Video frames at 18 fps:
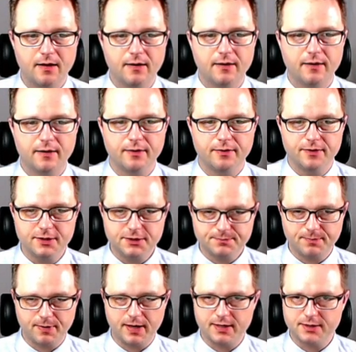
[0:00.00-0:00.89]
And this
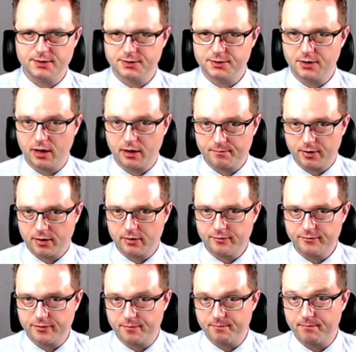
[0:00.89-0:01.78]
page is not part
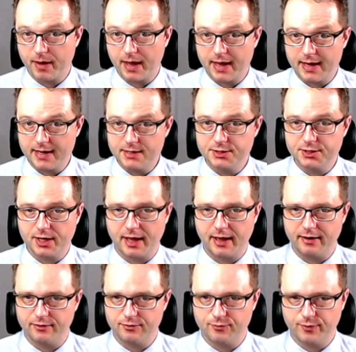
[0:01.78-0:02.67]
of the page
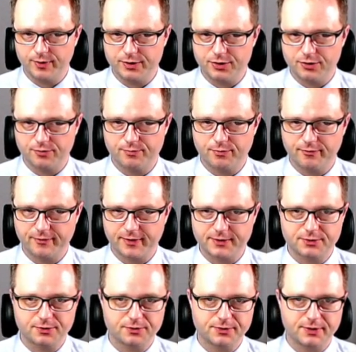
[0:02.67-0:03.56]
count when your
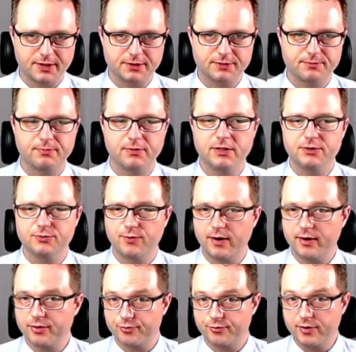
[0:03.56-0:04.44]
professor says, please
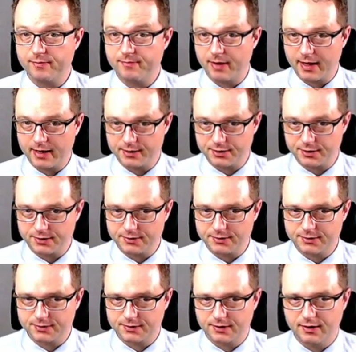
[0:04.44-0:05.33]
write 3
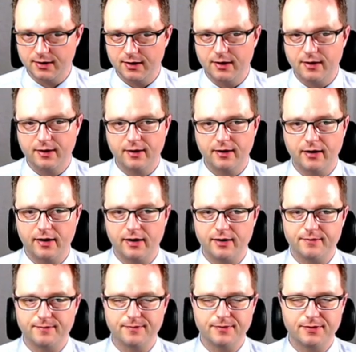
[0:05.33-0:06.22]
pages.
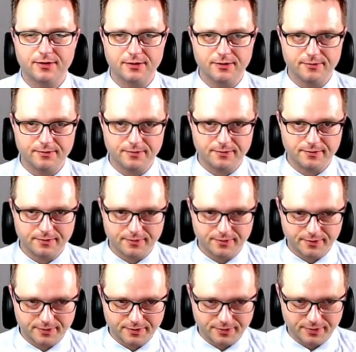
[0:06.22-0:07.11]
The
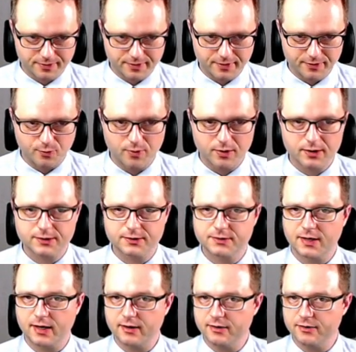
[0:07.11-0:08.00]
works
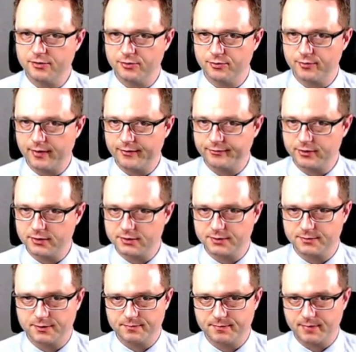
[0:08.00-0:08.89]
cited or
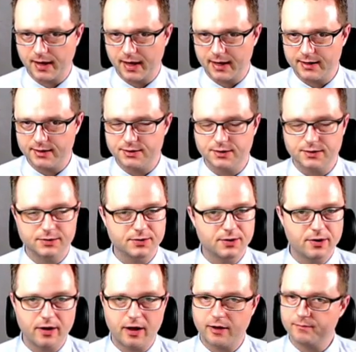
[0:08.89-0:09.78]
reference page is
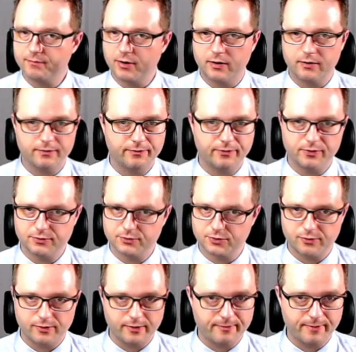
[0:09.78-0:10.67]
not part of those
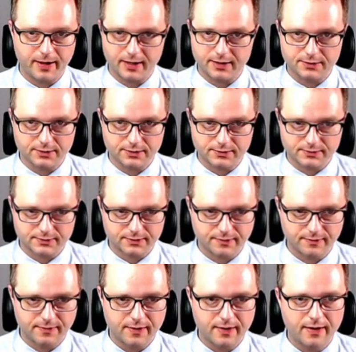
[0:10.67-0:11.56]
3 pages.
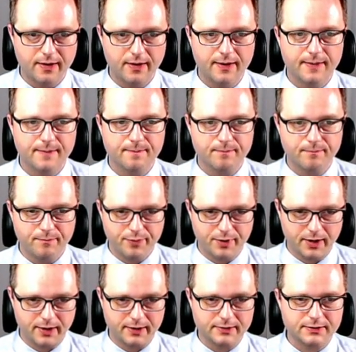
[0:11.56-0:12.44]

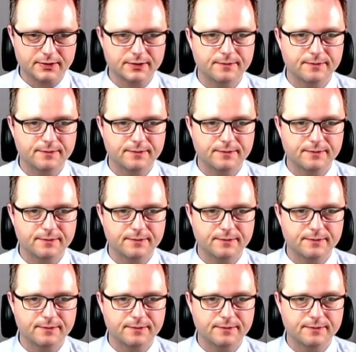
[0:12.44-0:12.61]
But